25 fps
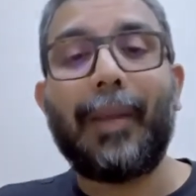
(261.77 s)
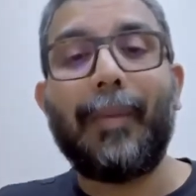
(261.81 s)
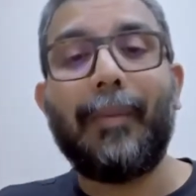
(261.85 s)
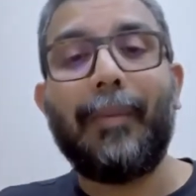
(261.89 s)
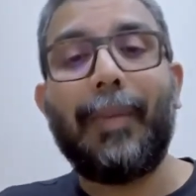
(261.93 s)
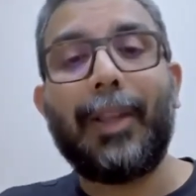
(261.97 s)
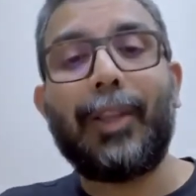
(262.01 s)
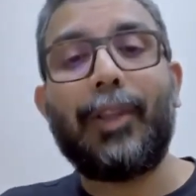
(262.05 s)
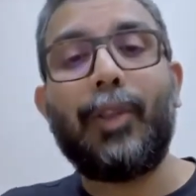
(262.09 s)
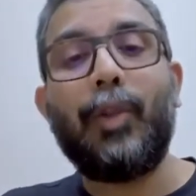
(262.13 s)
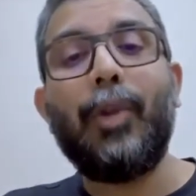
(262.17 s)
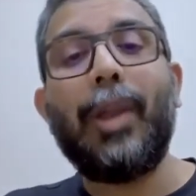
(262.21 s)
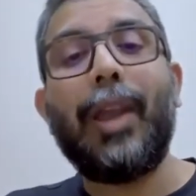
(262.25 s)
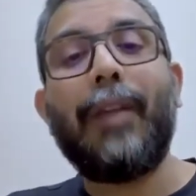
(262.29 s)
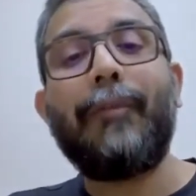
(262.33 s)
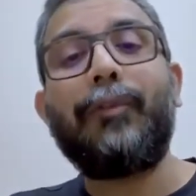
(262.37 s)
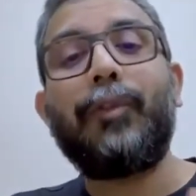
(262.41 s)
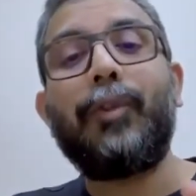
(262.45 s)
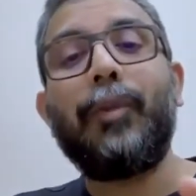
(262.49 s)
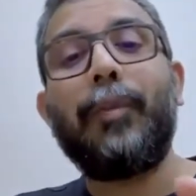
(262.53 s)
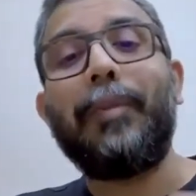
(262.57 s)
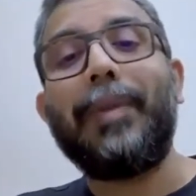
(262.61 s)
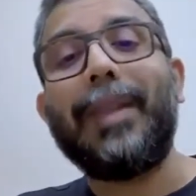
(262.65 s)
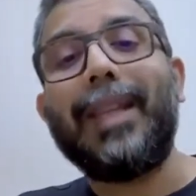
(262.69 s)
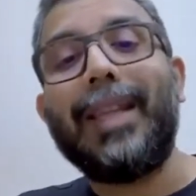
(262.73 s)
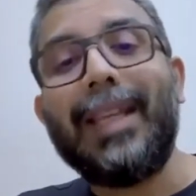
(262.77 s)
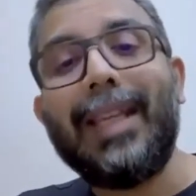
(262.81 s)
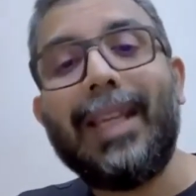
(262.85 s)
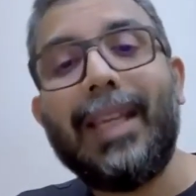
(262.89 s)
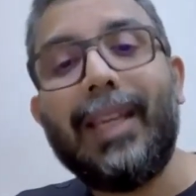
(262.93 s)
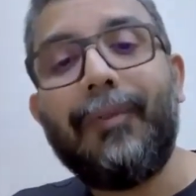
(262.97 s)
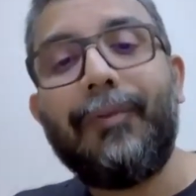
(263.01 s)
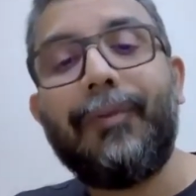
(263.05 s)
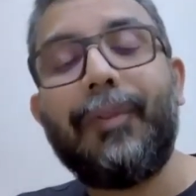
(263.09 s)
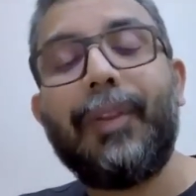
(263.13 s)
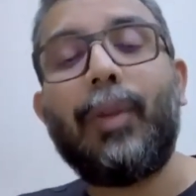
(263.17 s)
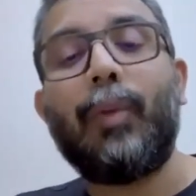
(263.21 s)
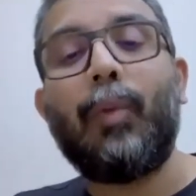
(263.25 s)
But you have to
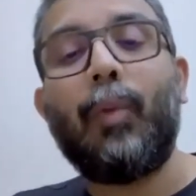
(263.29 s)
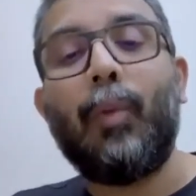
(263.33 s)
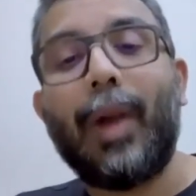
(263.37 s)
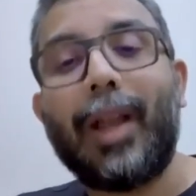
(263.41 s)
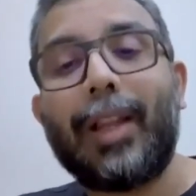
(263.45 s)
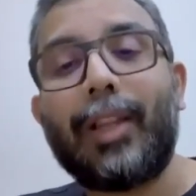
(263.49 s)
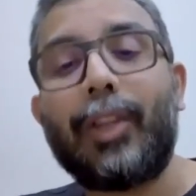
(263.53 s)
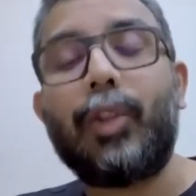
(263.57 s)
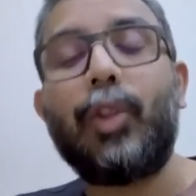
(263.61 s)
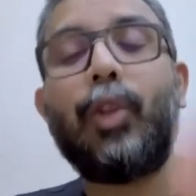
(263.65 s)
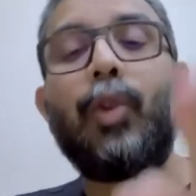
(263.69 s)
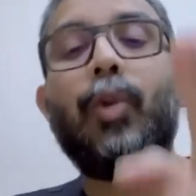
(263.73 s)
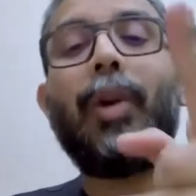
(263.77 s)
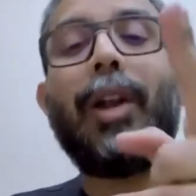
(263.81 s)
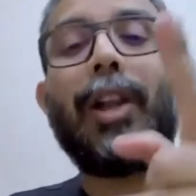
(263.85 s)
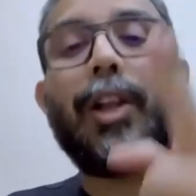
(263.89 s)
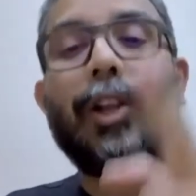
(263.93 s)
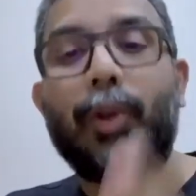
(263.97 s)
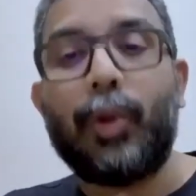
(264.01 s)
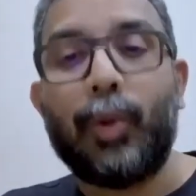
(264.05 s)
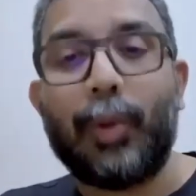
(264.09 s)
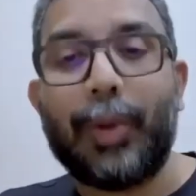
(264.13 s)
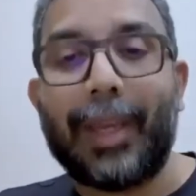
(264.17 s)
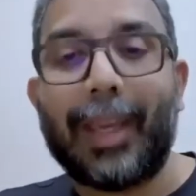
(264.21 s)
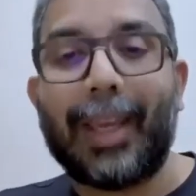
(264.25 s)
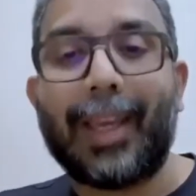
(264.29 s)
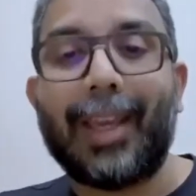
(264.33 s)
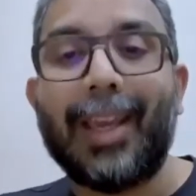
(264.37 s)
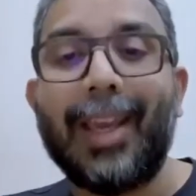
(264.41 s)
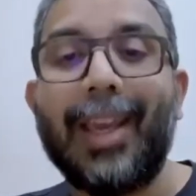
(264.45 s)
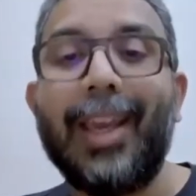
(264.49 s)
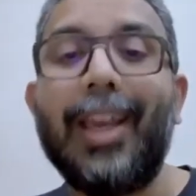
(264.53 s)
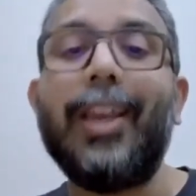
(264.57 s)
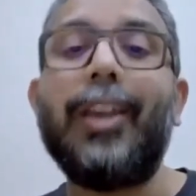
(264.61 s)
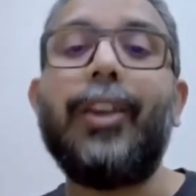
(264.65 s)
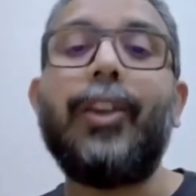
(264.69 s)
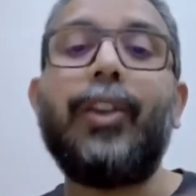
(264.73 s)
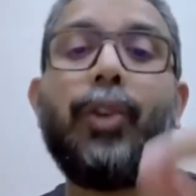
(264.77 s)
believe in what you are doing.
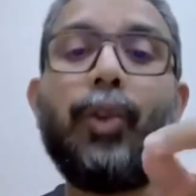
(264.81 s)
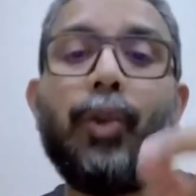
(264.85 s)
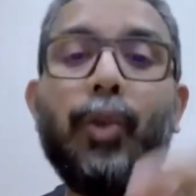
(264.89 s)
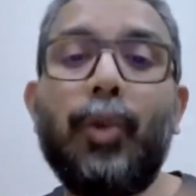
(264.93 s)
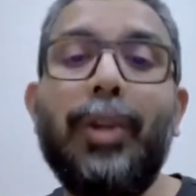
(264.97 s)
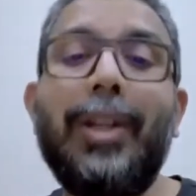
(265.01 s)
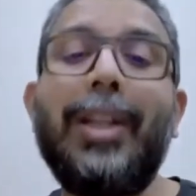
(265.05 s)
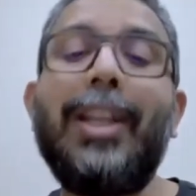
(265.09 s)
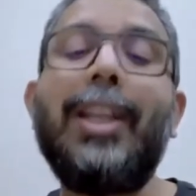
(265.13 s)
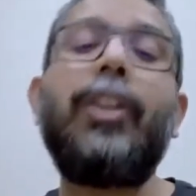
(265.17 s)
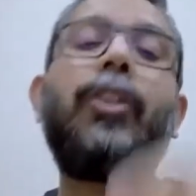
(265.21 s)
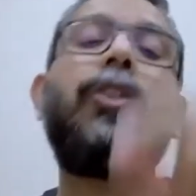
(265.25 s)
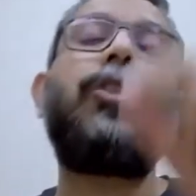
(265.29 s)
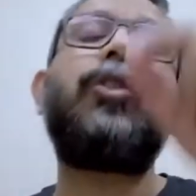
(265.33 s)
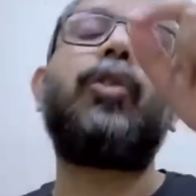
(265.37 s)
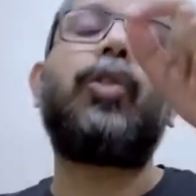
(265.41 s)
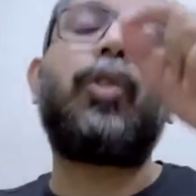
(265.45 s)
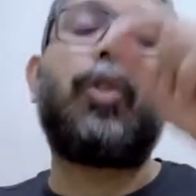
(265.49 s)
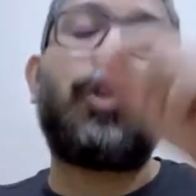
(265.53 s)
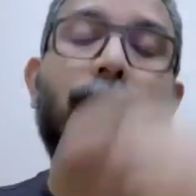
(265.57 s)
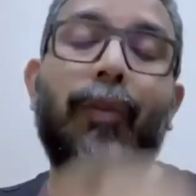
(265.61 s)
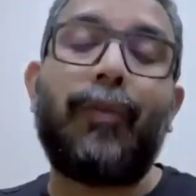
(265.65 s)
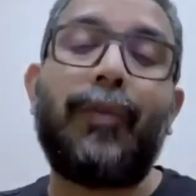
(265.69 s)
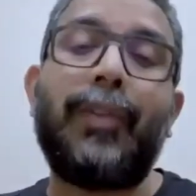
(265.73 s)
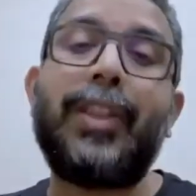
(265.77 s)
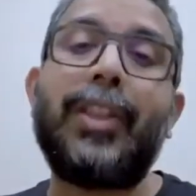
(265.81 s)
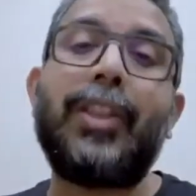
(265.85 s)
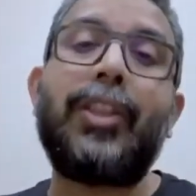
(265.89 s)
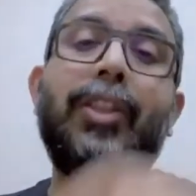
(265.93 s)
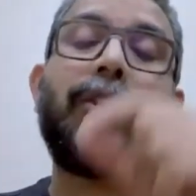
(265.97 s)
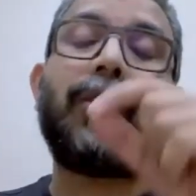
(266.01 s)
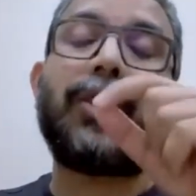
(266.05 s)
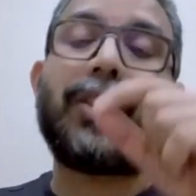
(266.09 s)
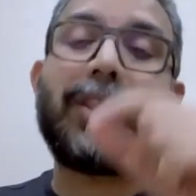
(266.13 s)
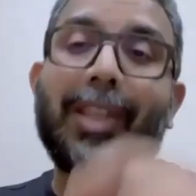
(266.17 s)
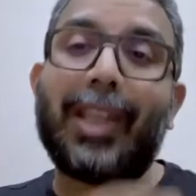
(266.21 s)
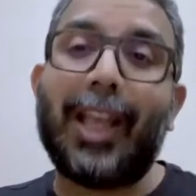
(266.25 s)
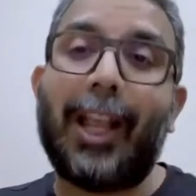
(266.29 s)
You need to convince
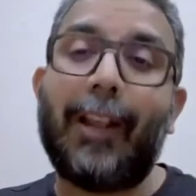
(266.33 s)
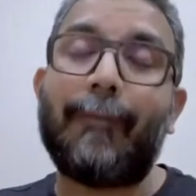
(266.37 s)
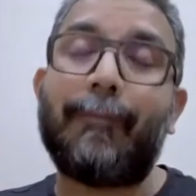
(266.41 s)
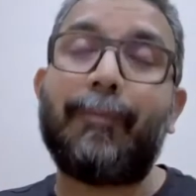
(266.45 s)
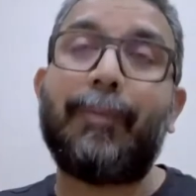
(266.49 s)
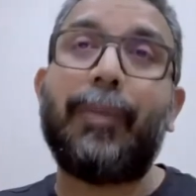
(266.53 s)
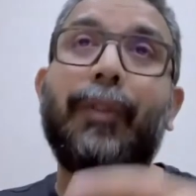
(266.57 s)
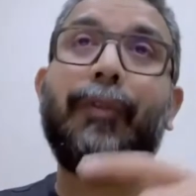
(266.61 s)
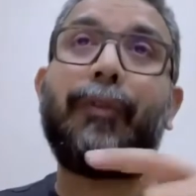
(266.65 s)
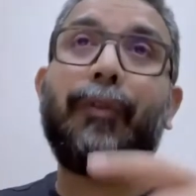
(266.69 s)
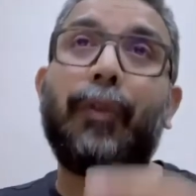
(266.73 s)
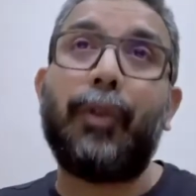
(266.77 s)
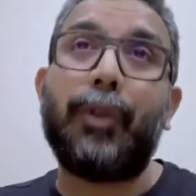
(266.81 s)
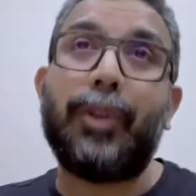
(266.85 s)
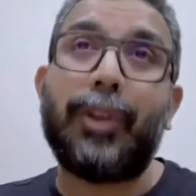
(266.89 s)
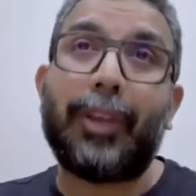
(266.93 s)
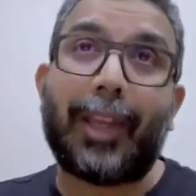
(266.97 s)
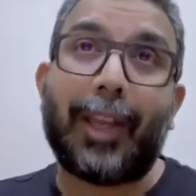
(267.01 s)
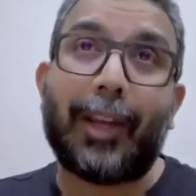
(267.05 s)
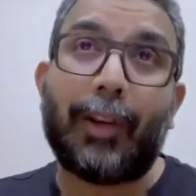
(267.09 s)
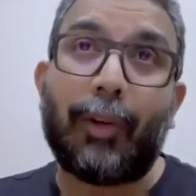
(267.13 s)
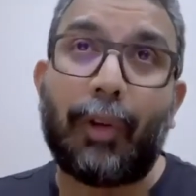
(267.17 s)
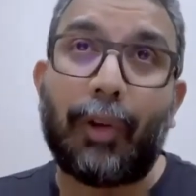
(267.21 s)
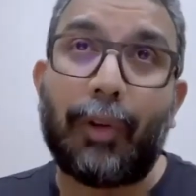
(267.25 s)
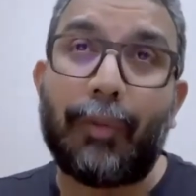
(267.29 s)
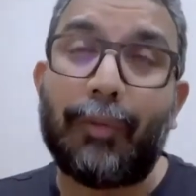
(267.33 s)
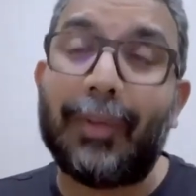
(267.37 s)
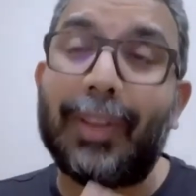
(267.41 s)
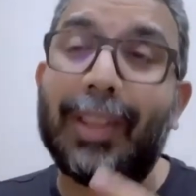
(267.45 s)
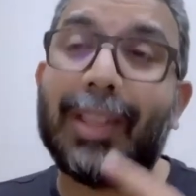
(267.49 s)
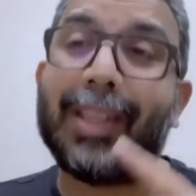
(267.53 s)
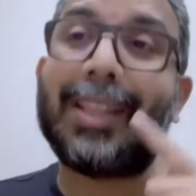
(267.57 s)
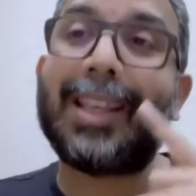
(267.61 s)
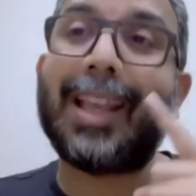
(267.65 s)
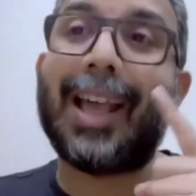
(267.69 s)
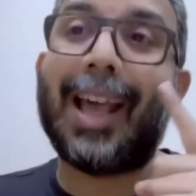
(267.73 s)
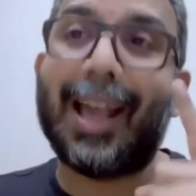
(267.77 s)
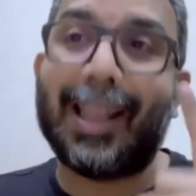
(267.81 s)
yourself before you can
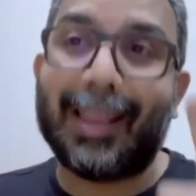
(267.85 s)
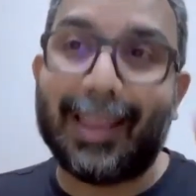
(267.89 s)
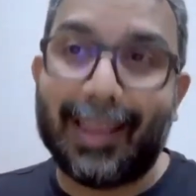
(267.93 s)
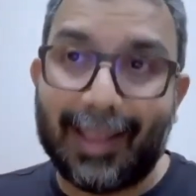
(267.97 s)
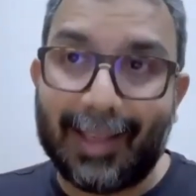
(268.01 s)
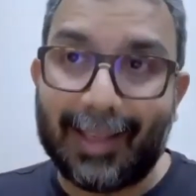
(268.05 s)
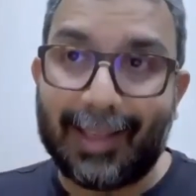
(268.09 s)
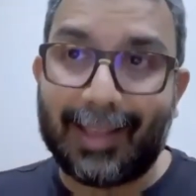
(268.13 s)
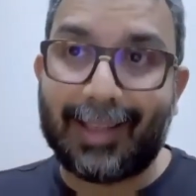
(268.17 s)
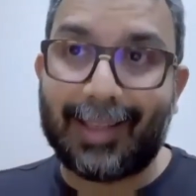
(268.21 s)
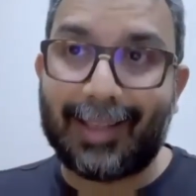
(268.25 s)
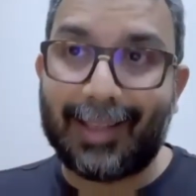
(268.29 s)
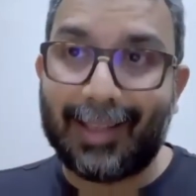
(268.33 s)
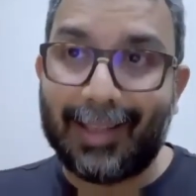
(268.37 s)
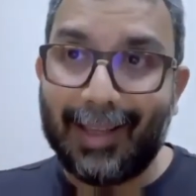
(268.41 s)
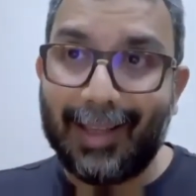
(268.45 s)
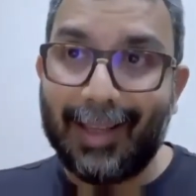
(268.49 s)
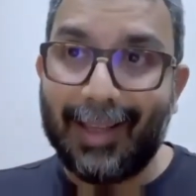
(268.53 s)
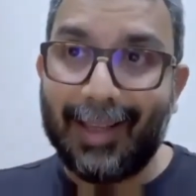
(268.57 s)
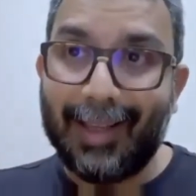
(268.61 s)
convince others.